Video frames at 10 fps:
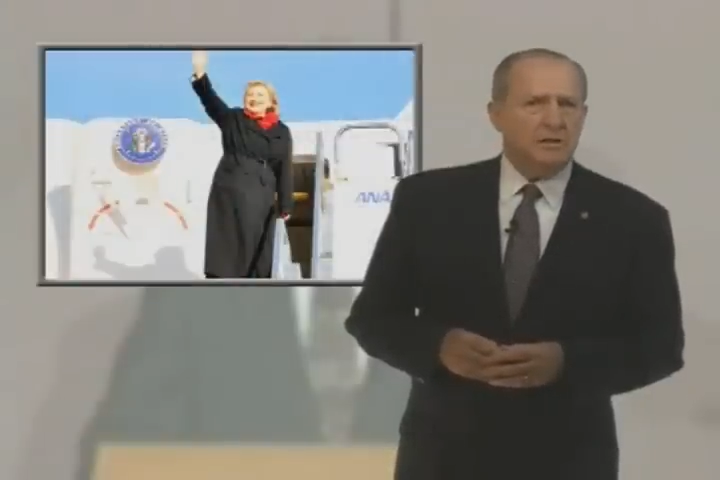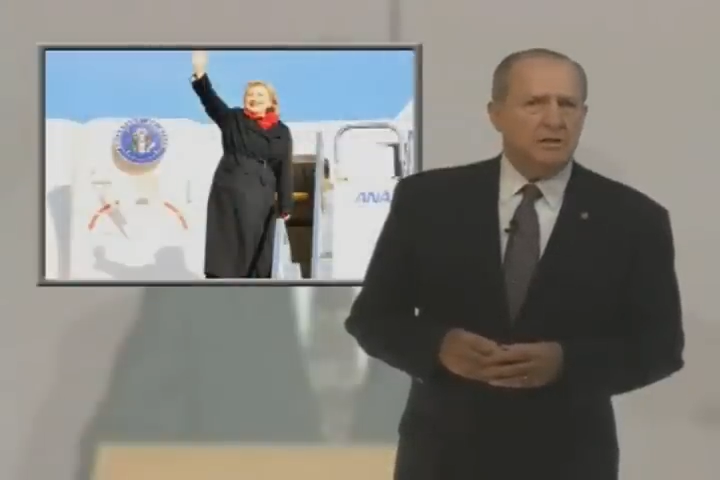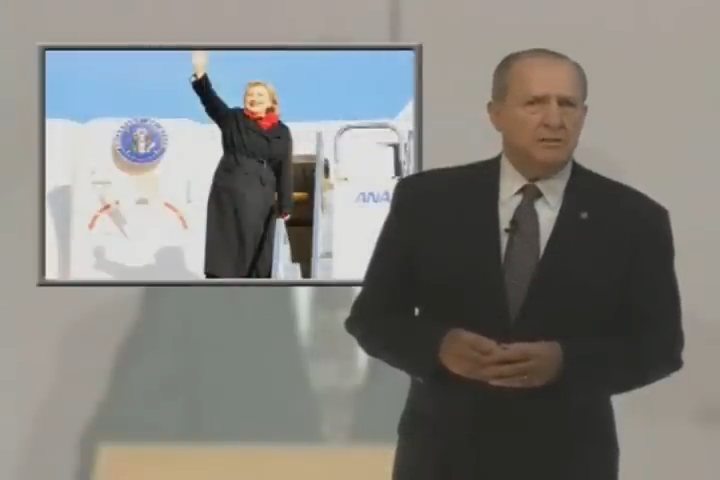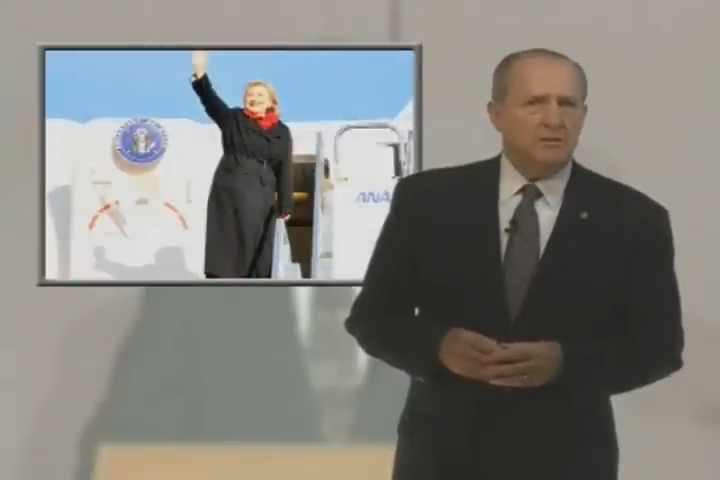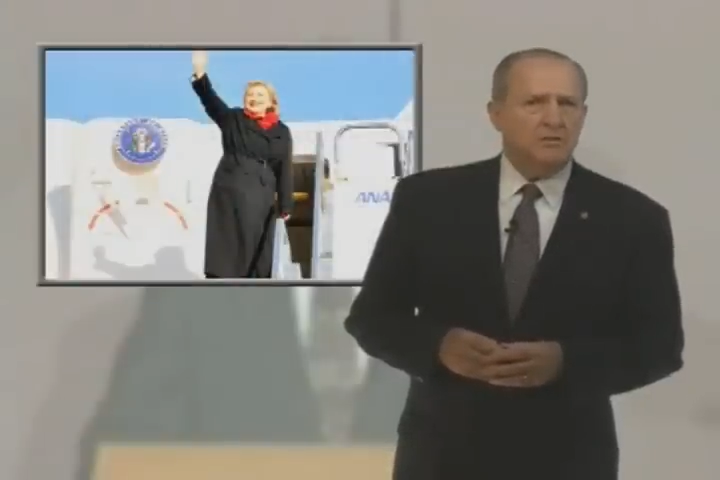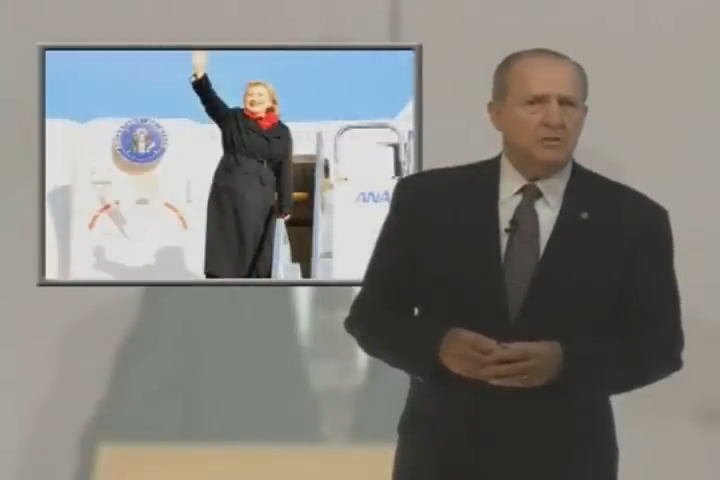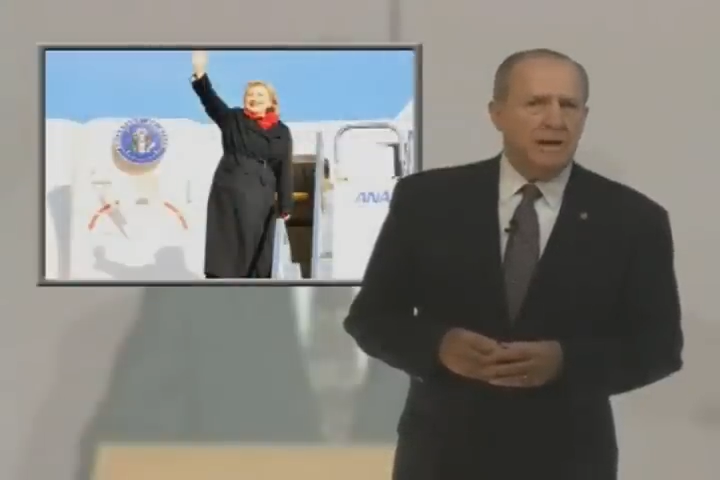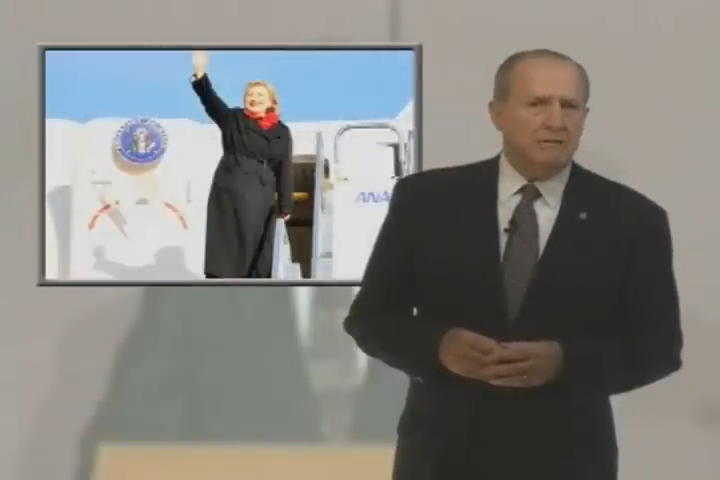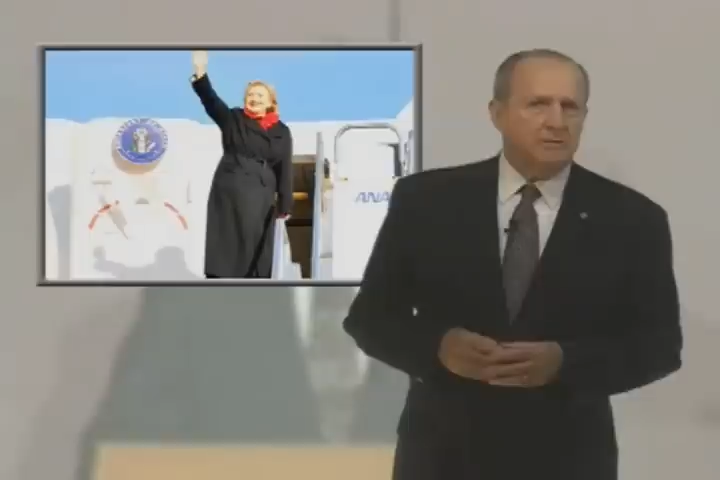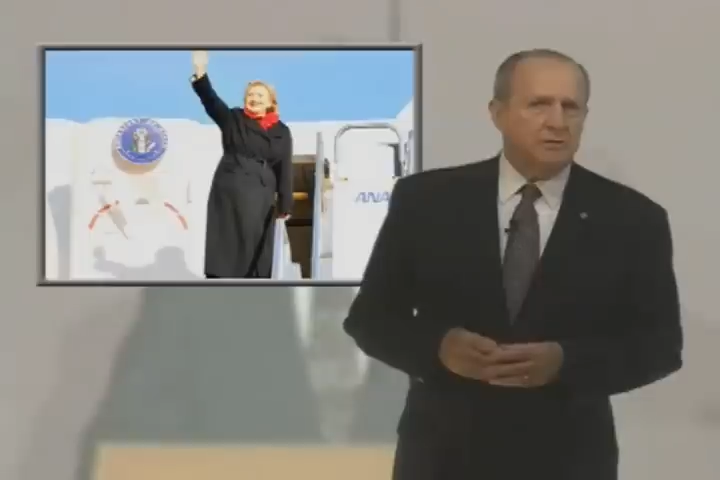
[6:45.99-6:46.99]

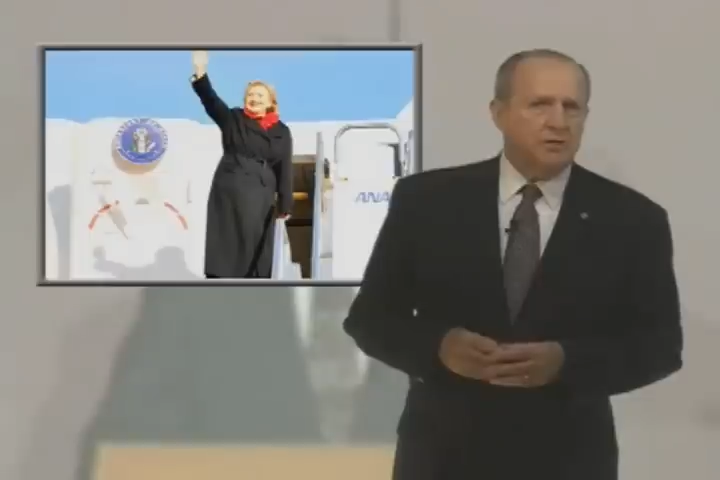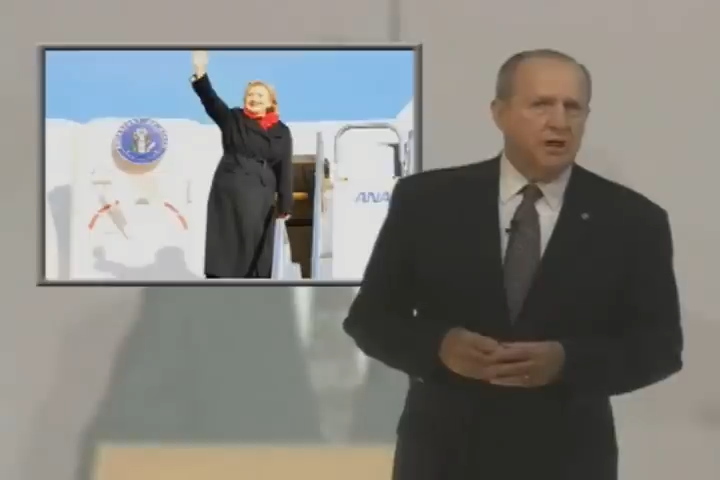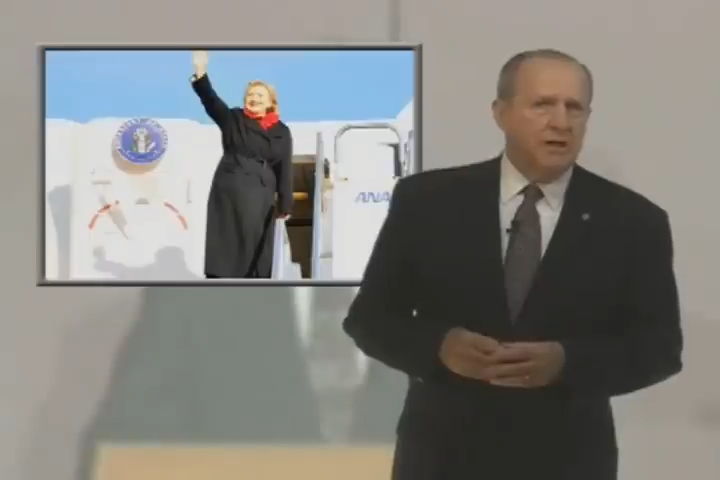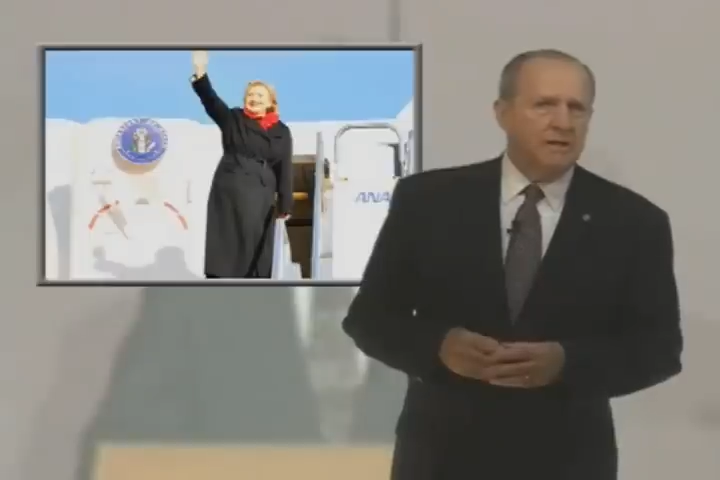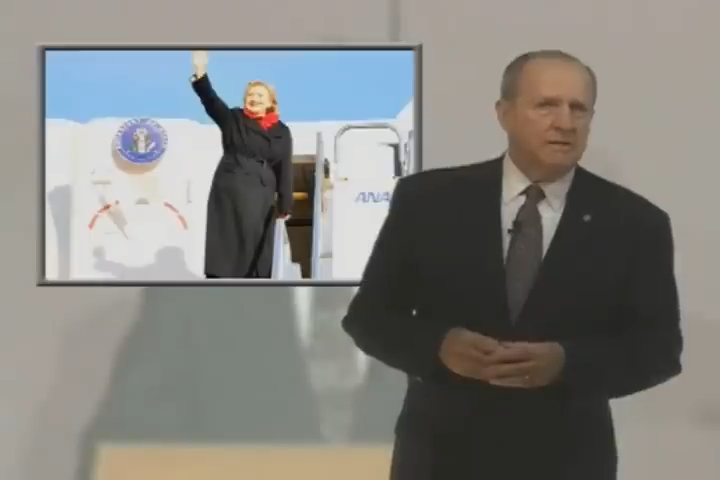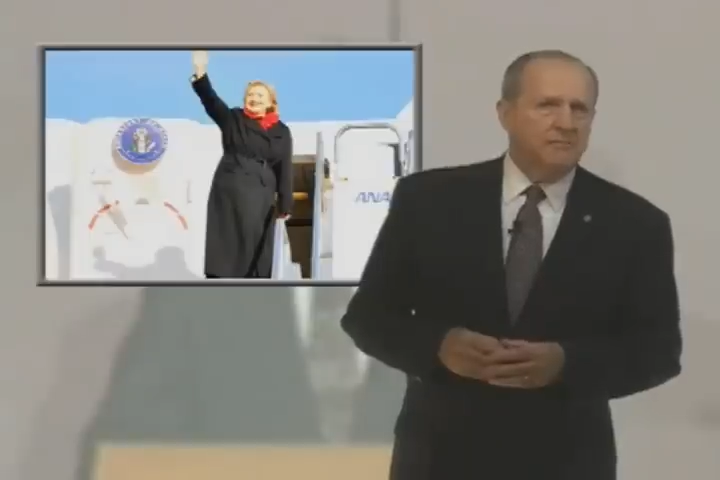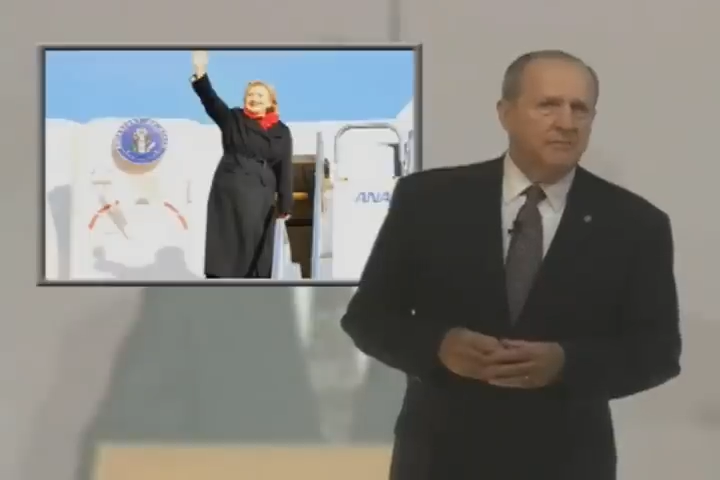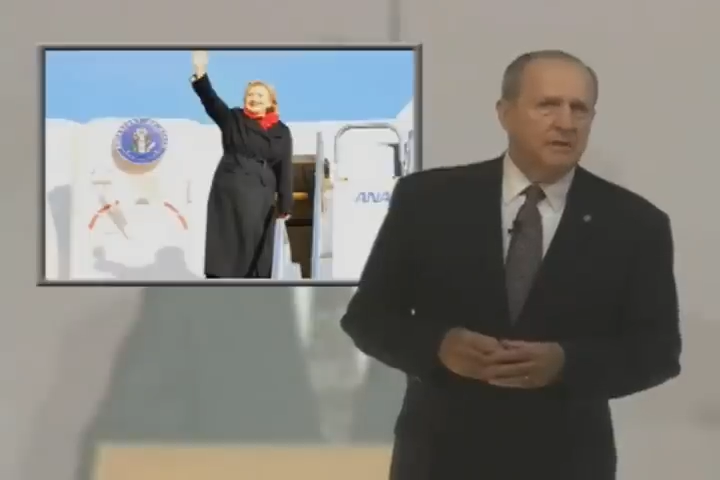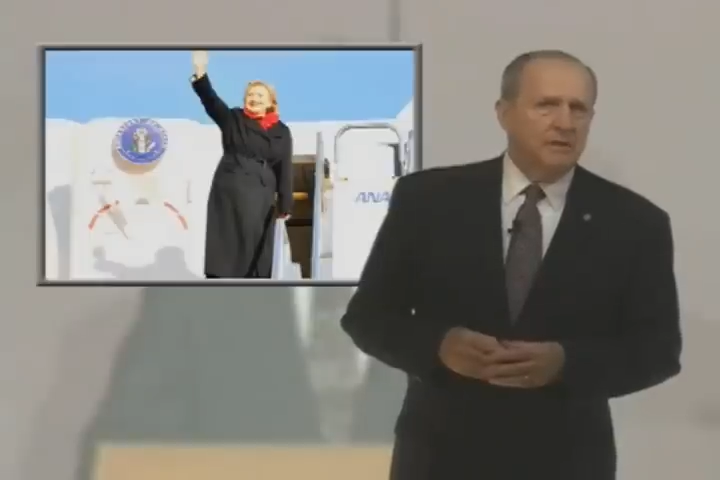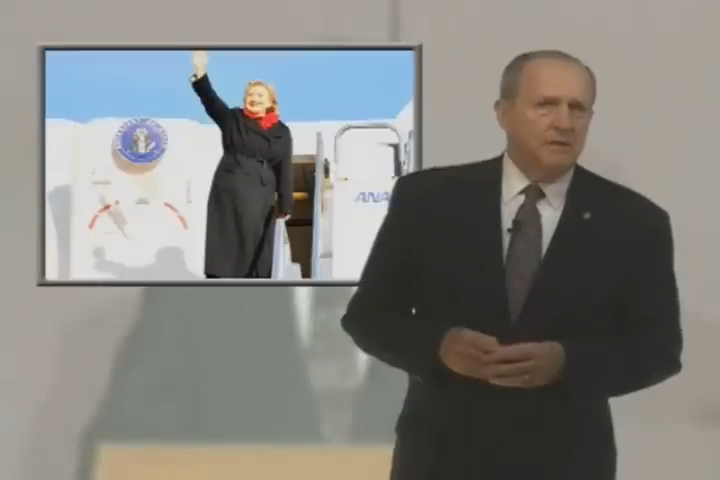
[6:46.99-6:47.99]
recently traveled to
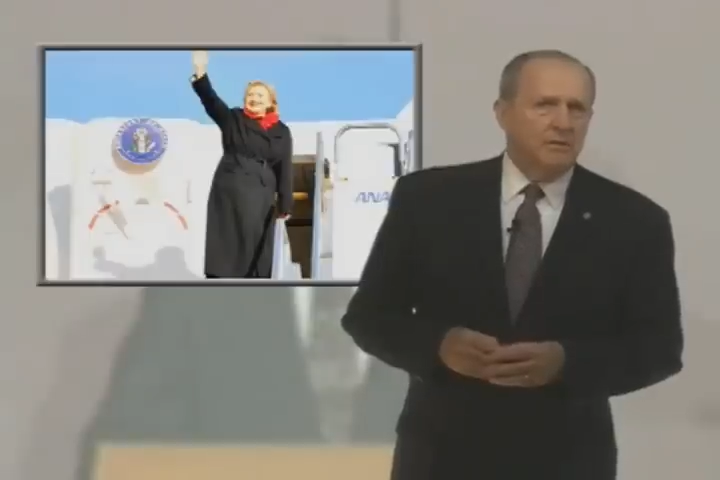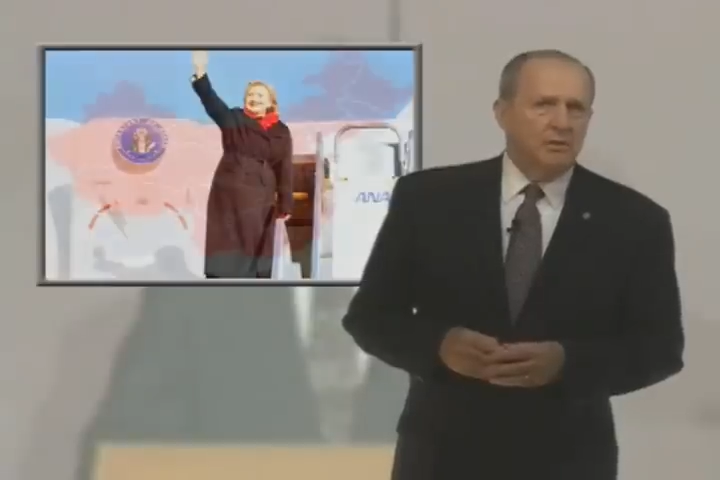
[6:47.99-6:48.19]
China